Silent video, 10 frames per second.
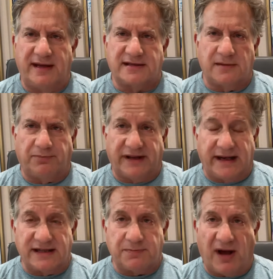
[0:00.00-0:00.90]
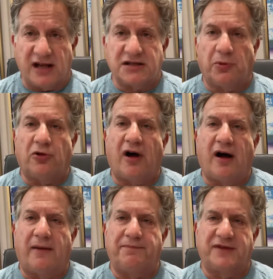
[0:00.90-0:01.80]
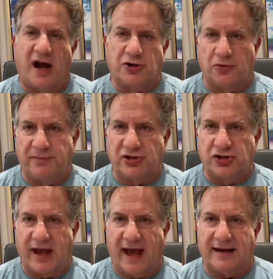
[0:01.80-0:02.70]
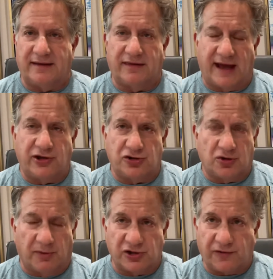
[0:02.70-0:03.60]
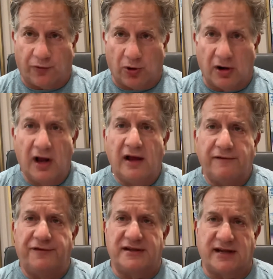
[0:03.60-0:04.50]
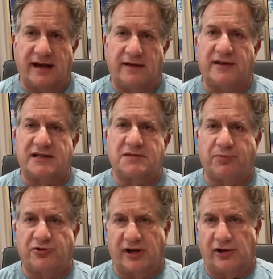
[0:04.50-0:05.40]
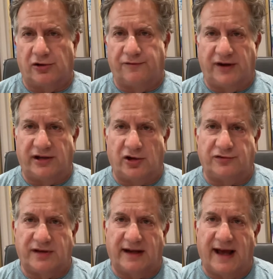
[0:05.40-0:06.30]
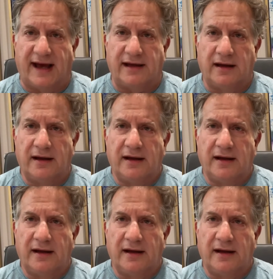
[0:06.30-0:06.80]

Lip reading: as complete as possible. Dr. Mitch Ghen, and thank you so much for visiting this particular video today.